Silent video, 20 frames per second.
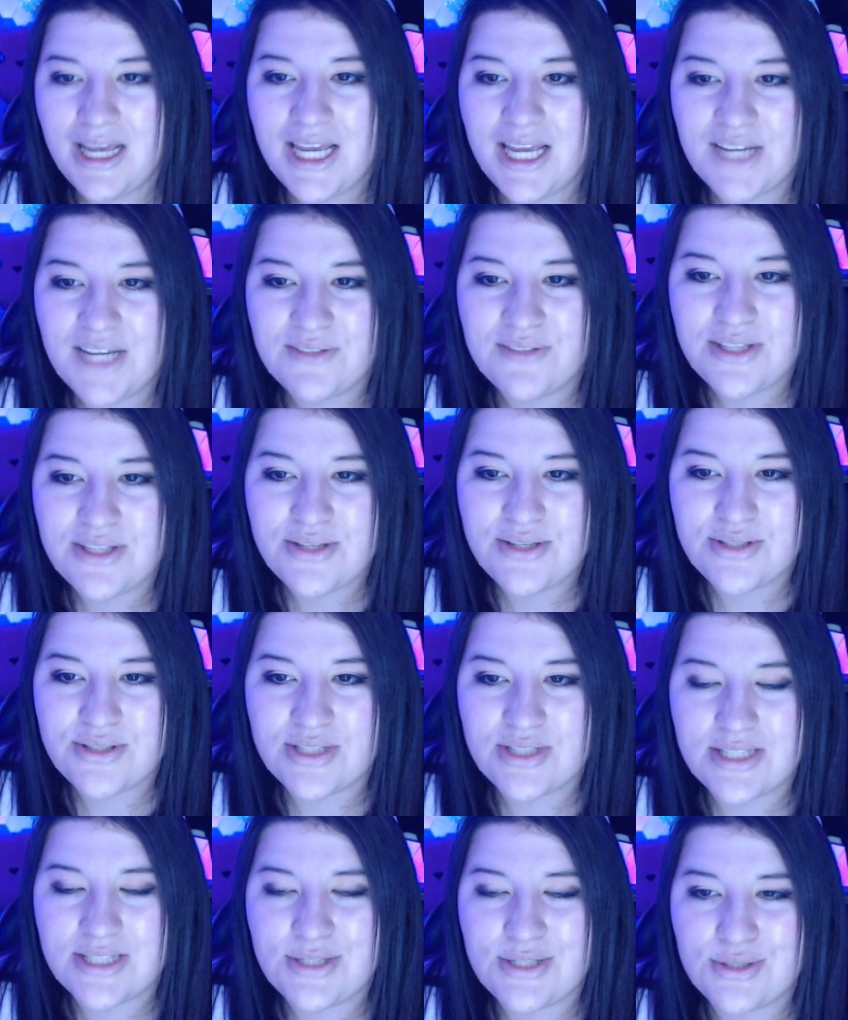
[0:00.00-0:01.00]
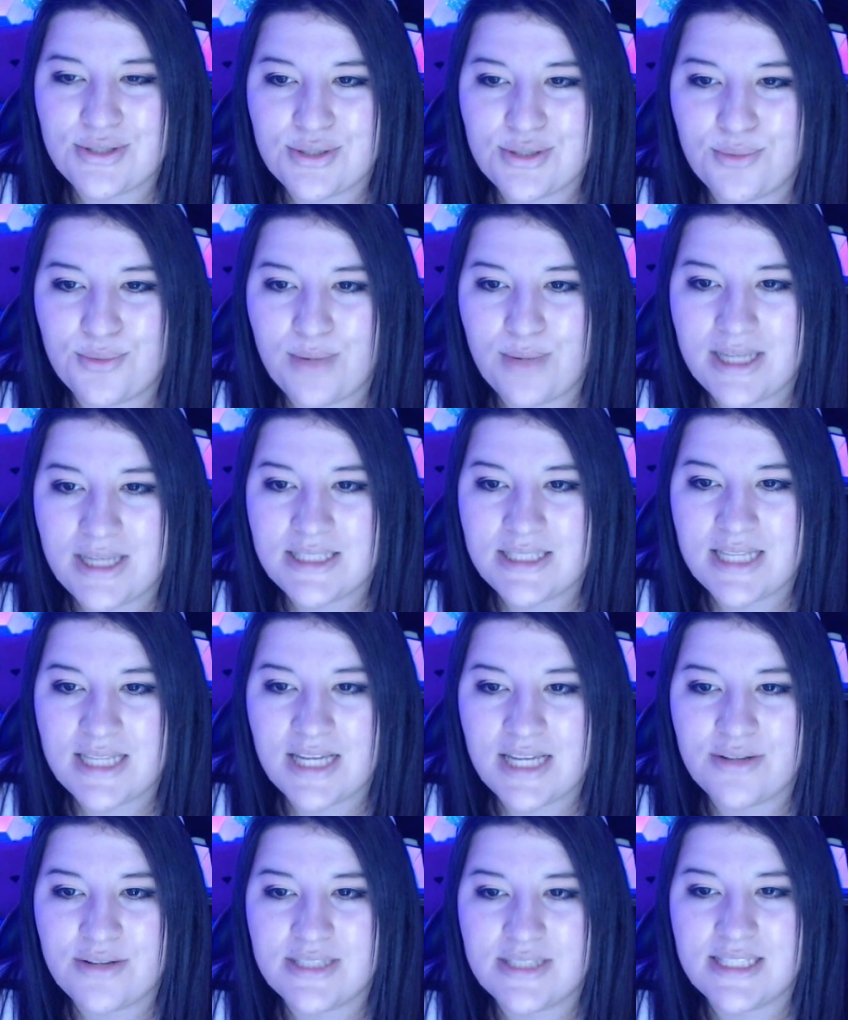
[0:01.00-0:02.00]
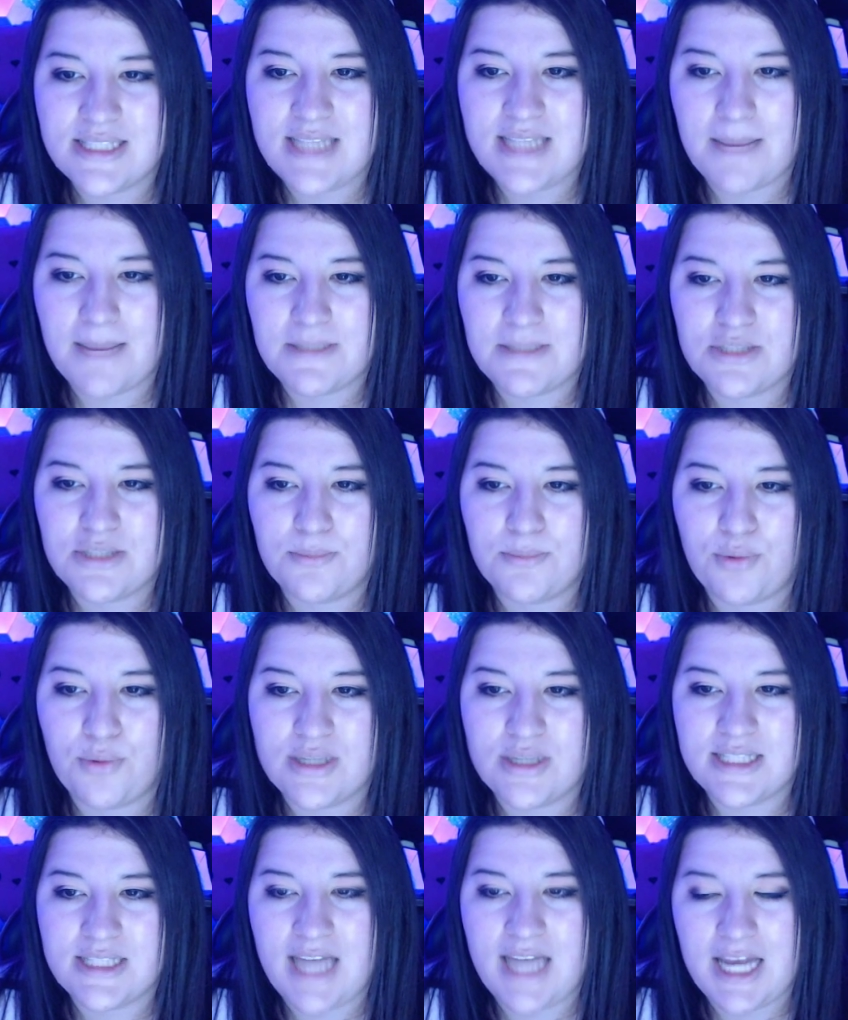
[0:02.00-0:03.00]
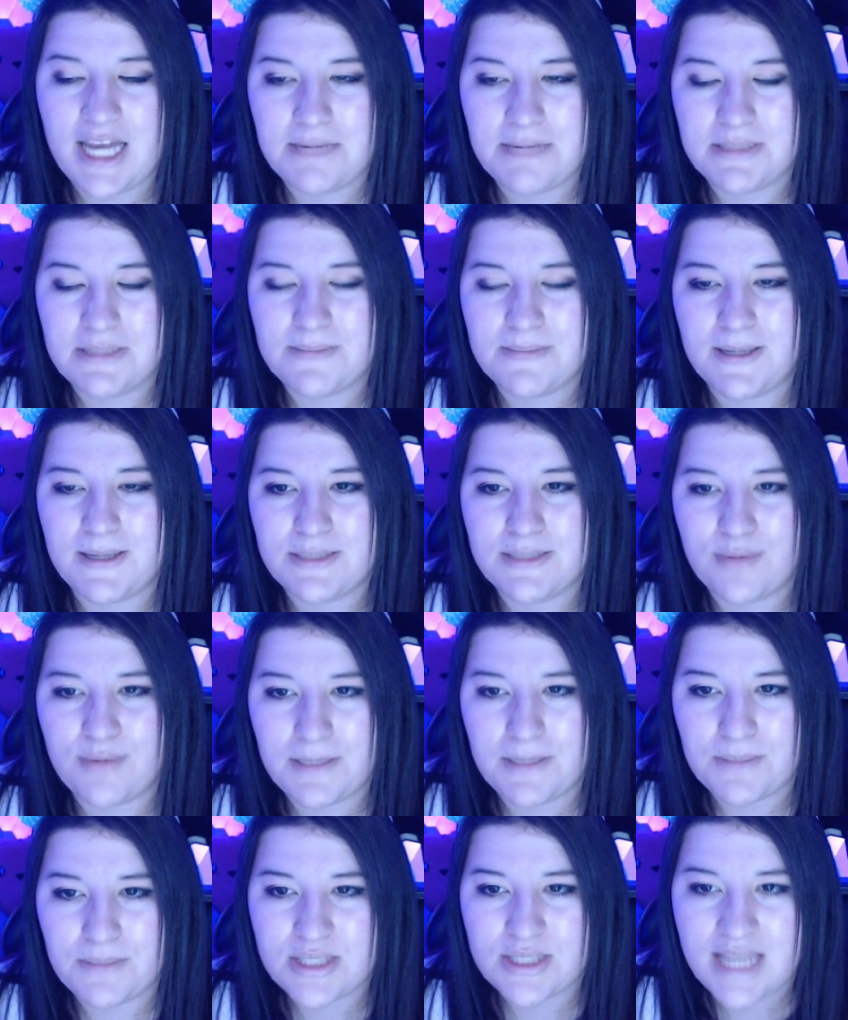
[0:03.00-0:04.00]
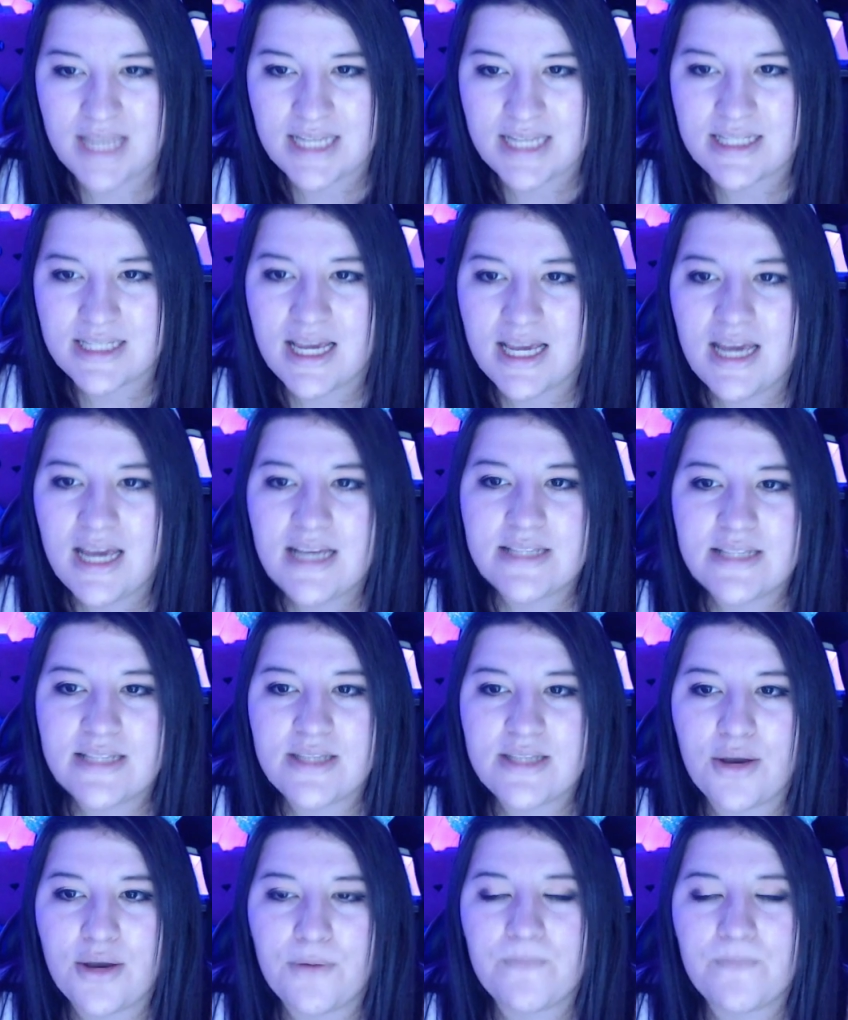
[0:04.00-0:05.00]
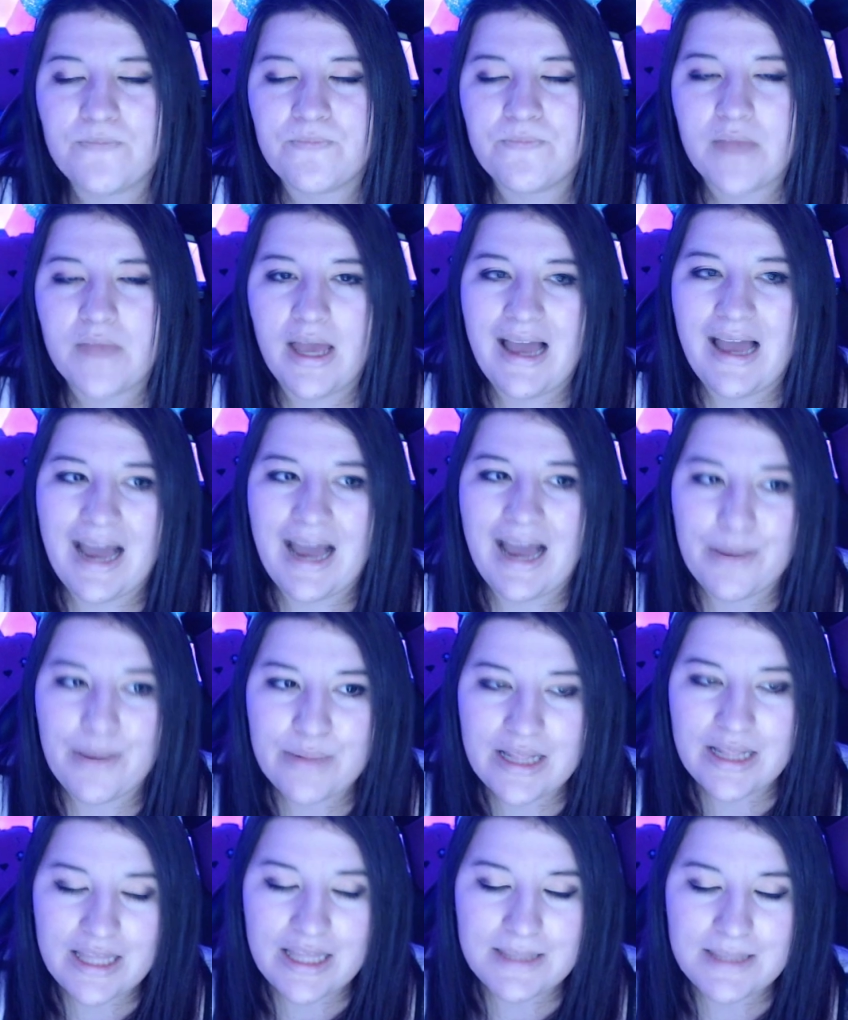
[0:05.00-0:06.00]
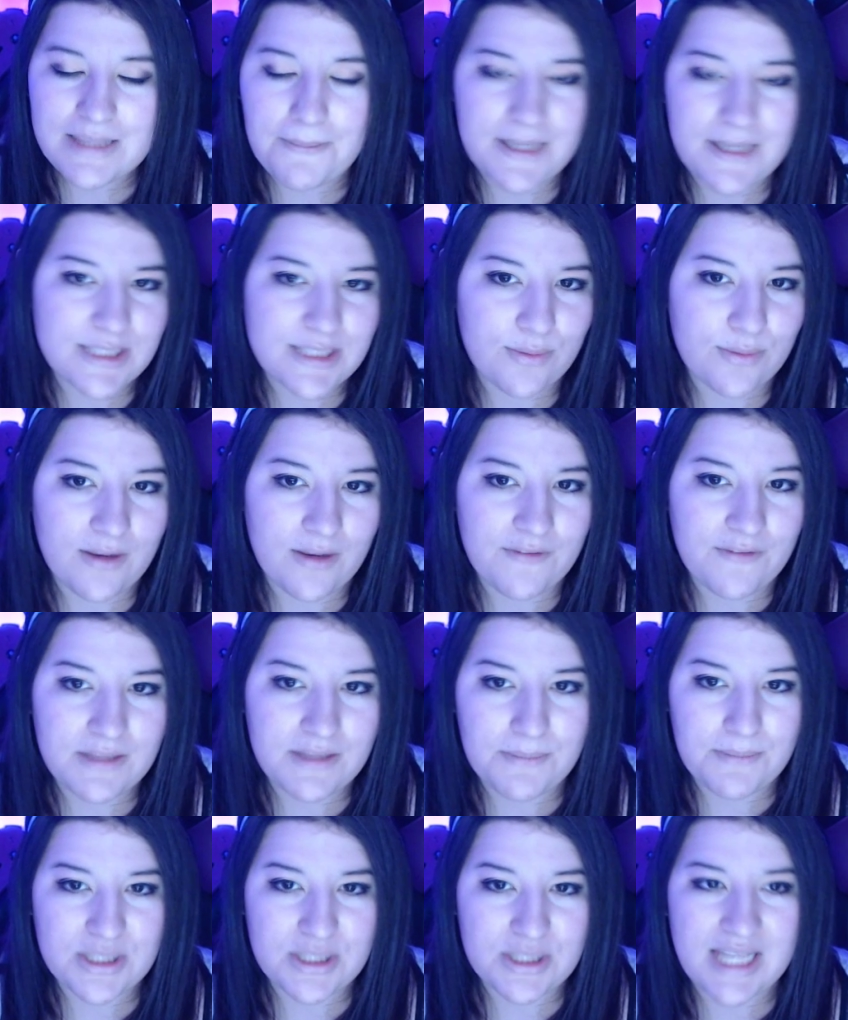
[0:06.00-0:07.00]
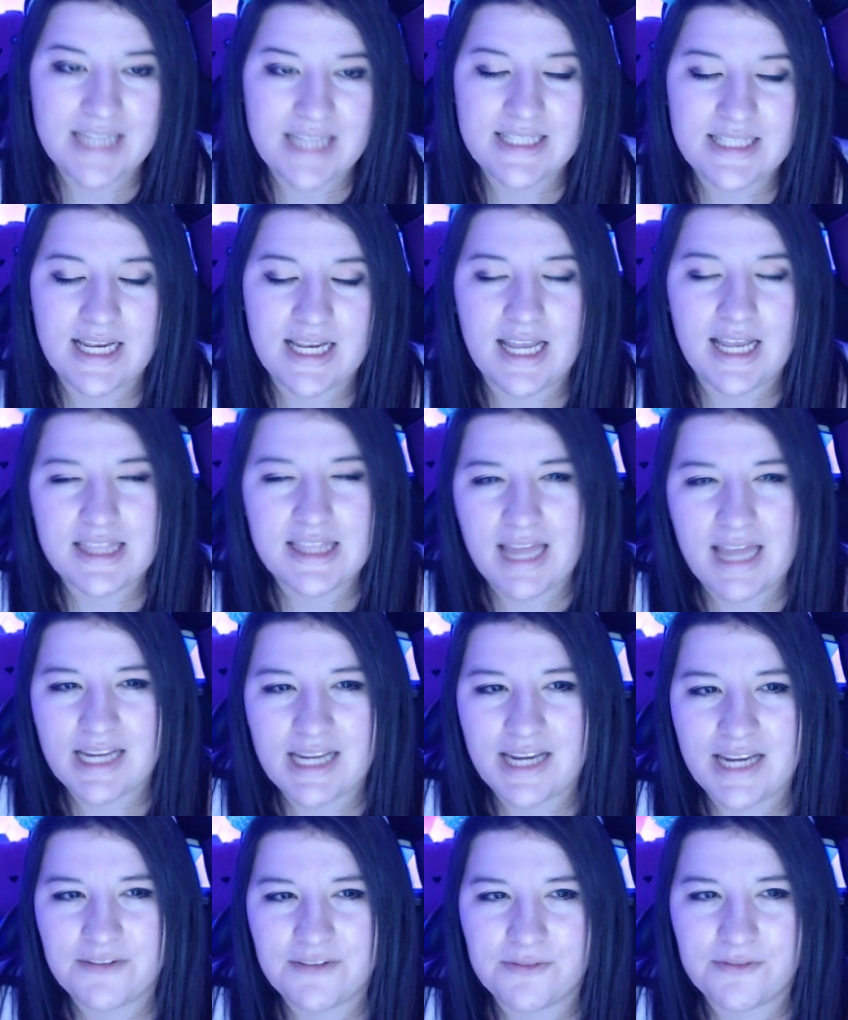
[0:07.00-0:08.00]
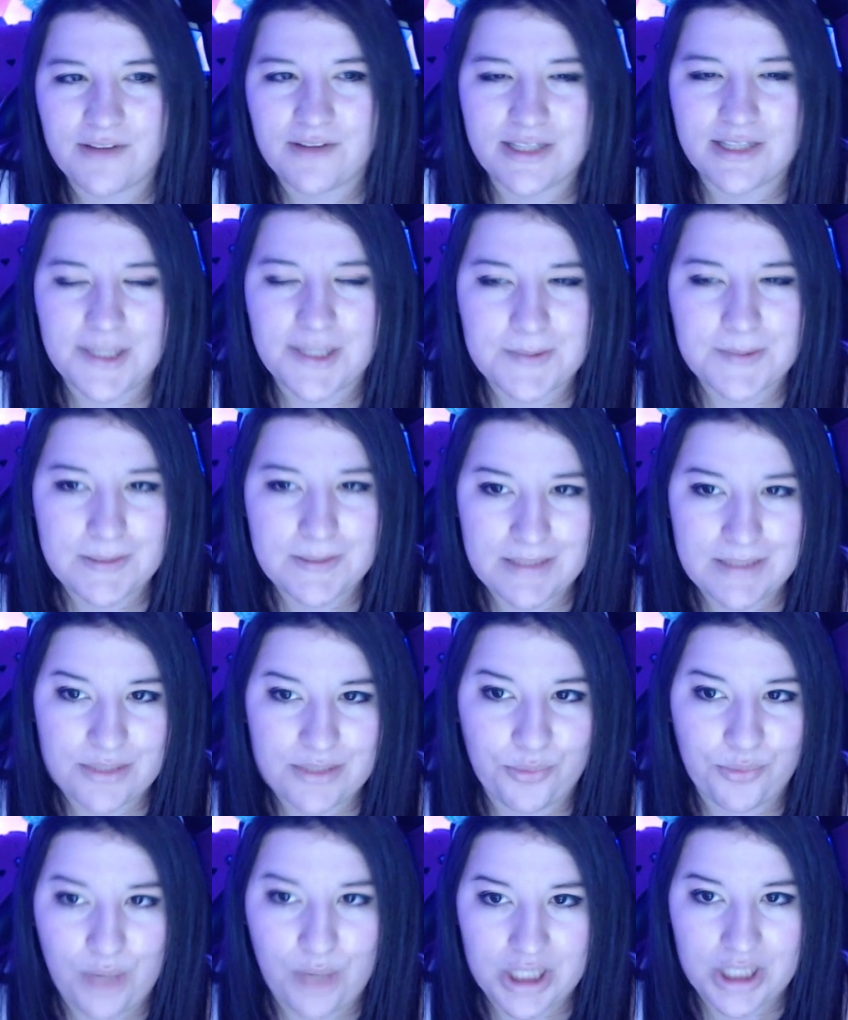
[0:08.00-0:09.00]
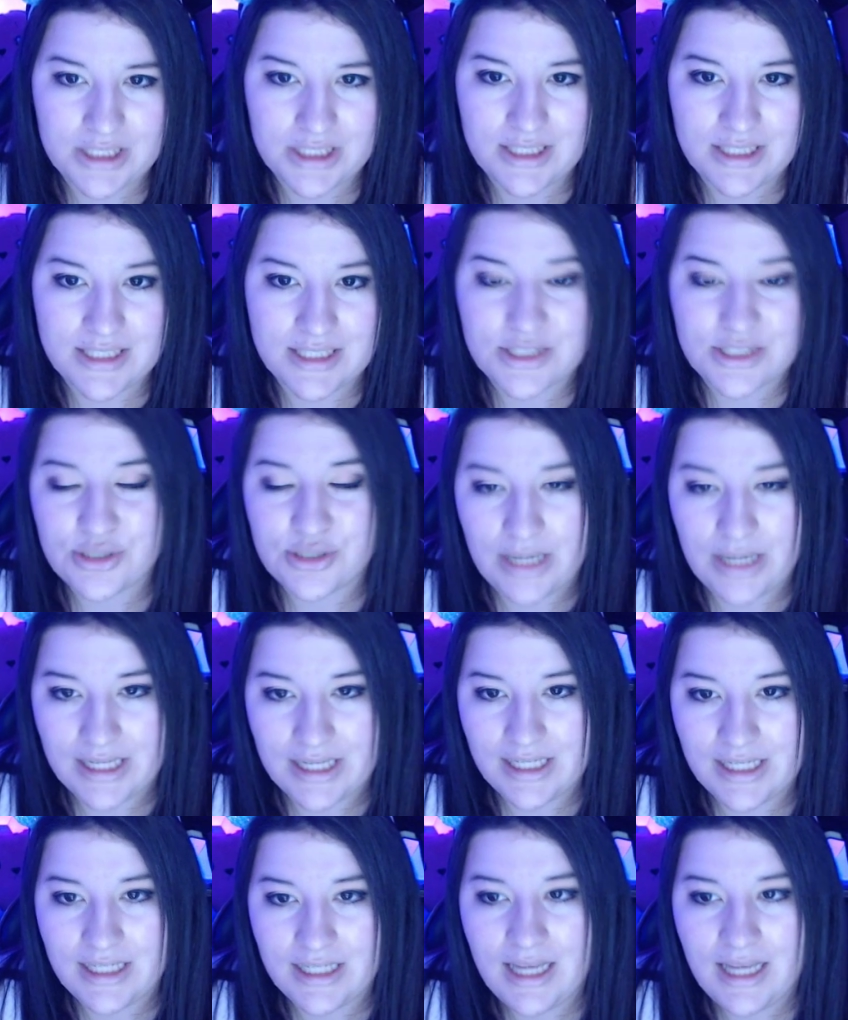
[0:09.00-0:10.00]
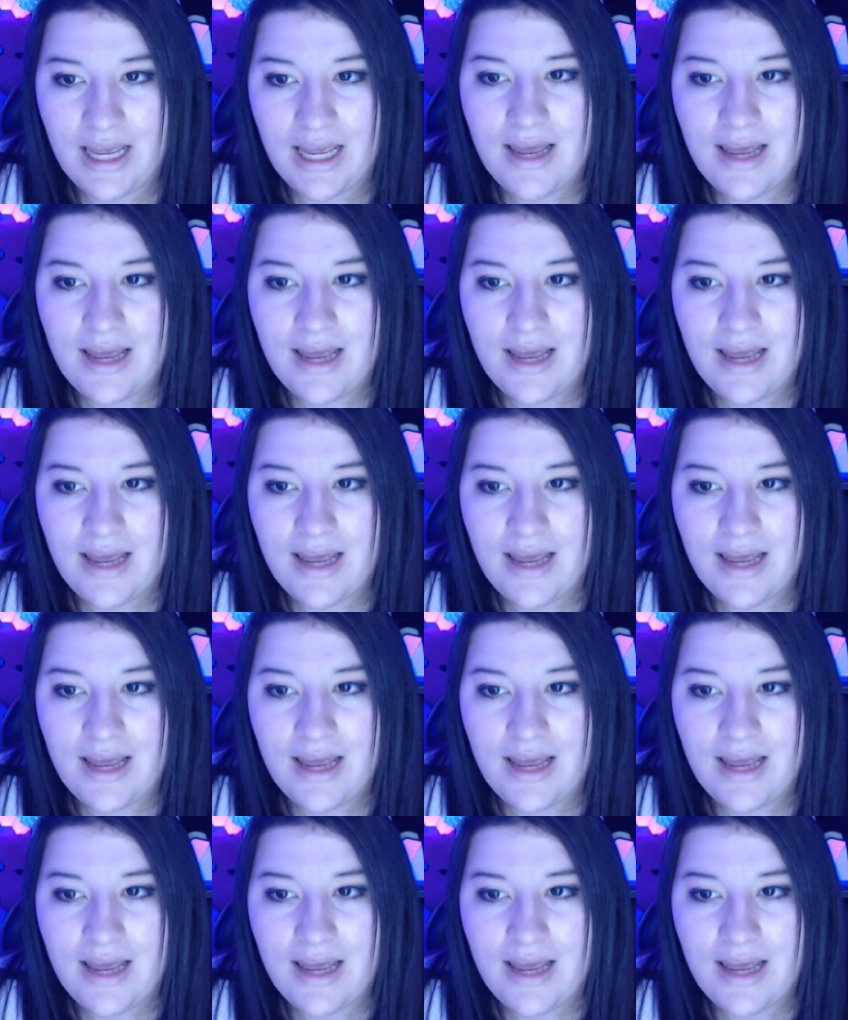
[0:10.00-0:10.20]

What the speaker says: If the user is attuned to wind, increases damage to poison enemies by 20%. So I really like the plus 50%, and like that kind of tempts me to want this dragon.